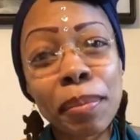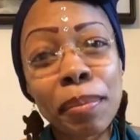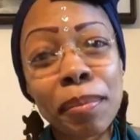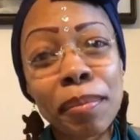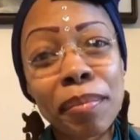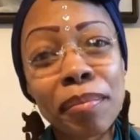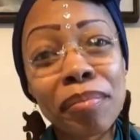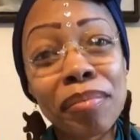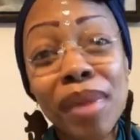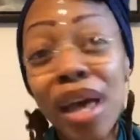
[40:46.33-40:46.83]

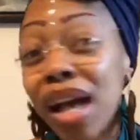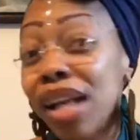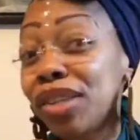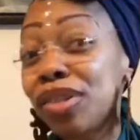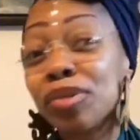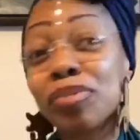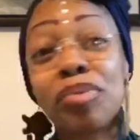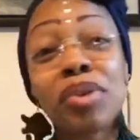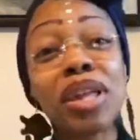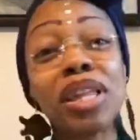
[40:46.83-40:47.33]
Not
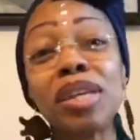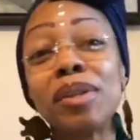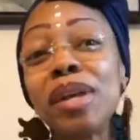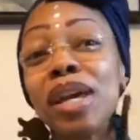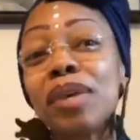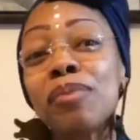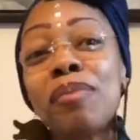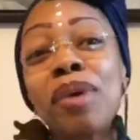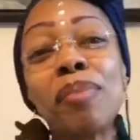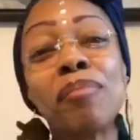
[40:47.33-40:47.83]
until probably
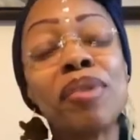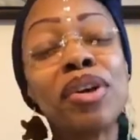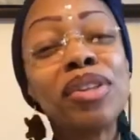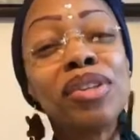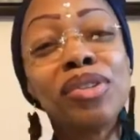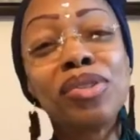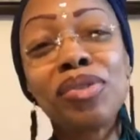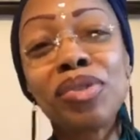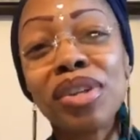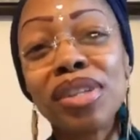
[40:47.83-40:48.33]
like my
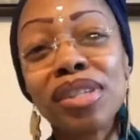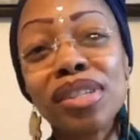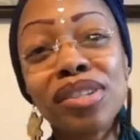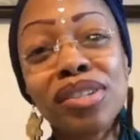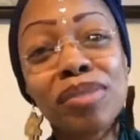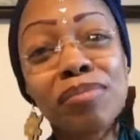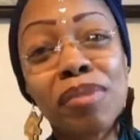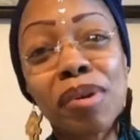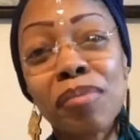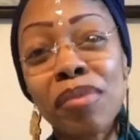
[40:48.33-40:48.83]
mother's
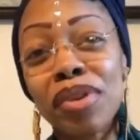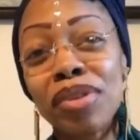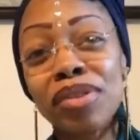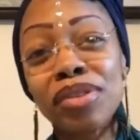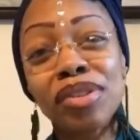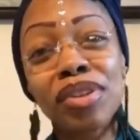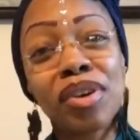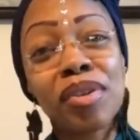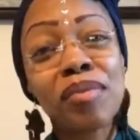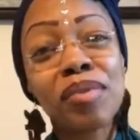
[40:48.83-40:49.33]
transition, my mother's
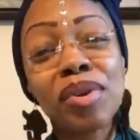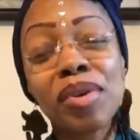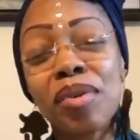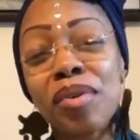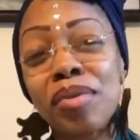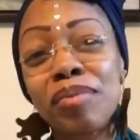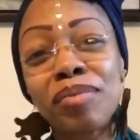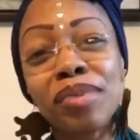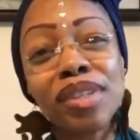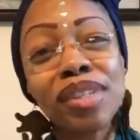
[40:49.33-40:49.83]
going
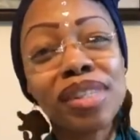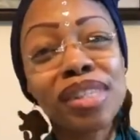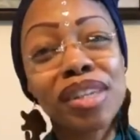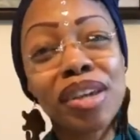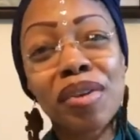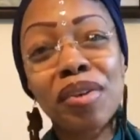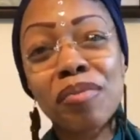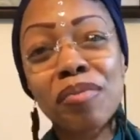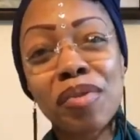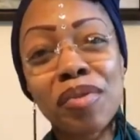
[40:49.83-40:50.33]
home
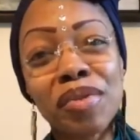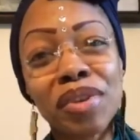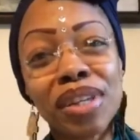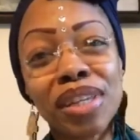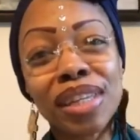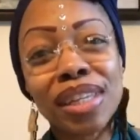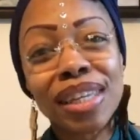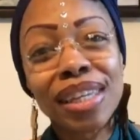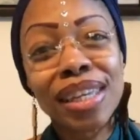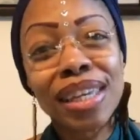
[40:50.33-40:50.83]
ceremony,
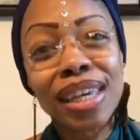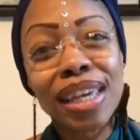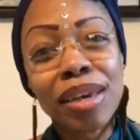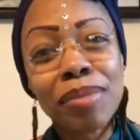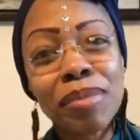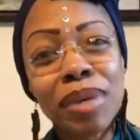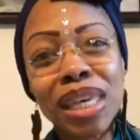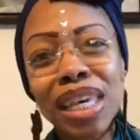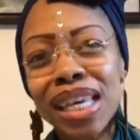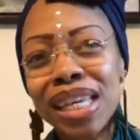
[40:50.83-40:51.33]

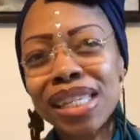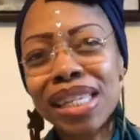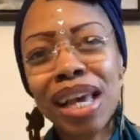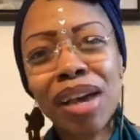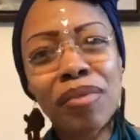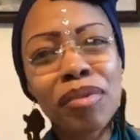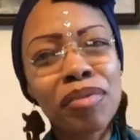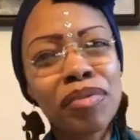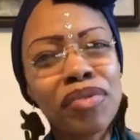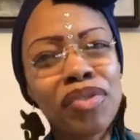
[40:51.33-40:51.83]
because I
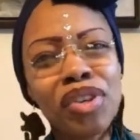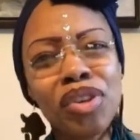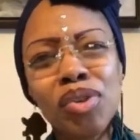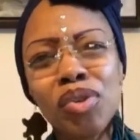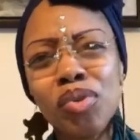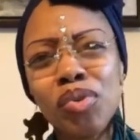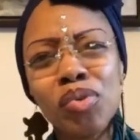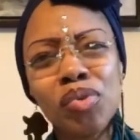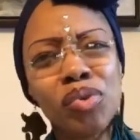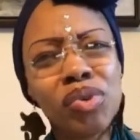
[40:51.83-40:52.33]

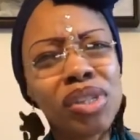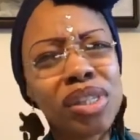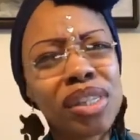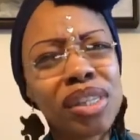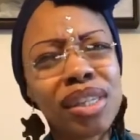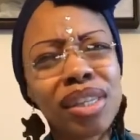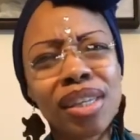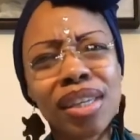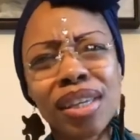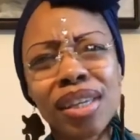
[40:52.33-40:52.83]
refused,
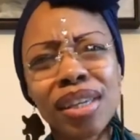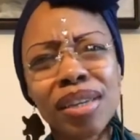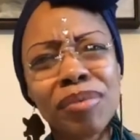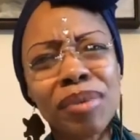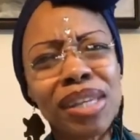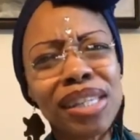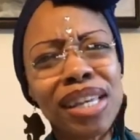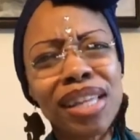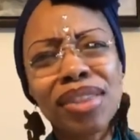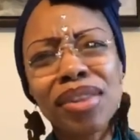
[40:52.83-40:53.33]

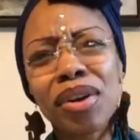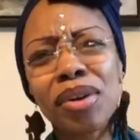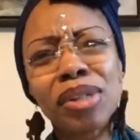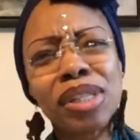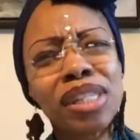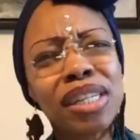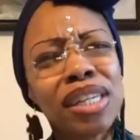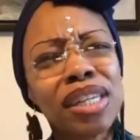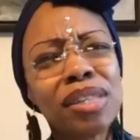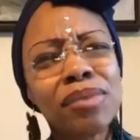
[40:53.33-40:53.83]
because I thought
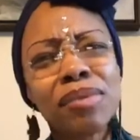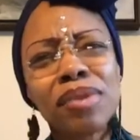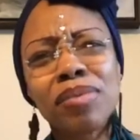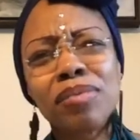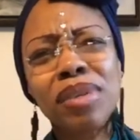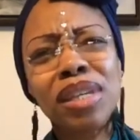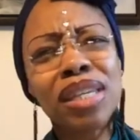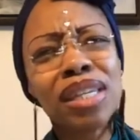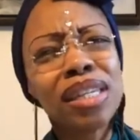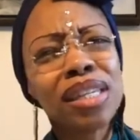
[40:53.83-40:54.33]
tears was
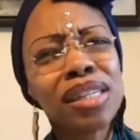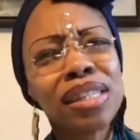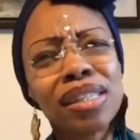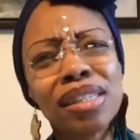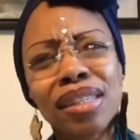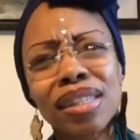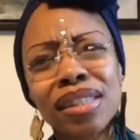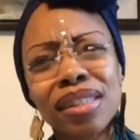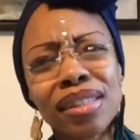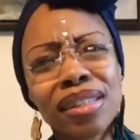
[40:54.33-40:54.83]
weakness.
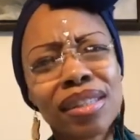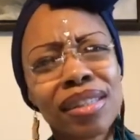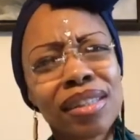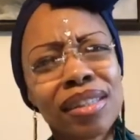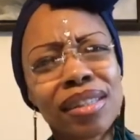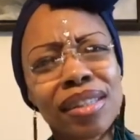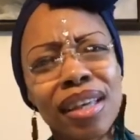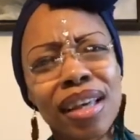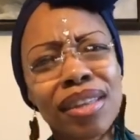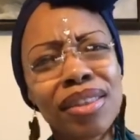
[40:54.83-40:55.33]

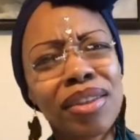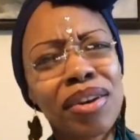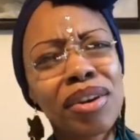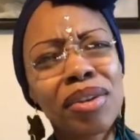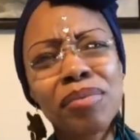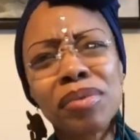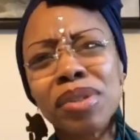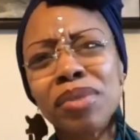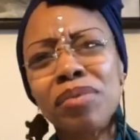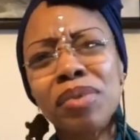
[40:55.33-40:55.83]
I thought it
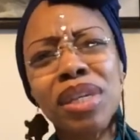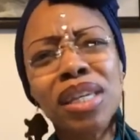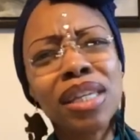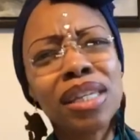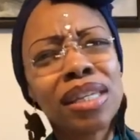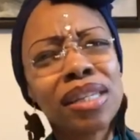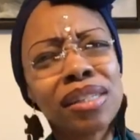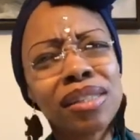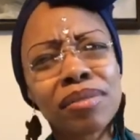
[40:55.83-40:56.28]
was weakness.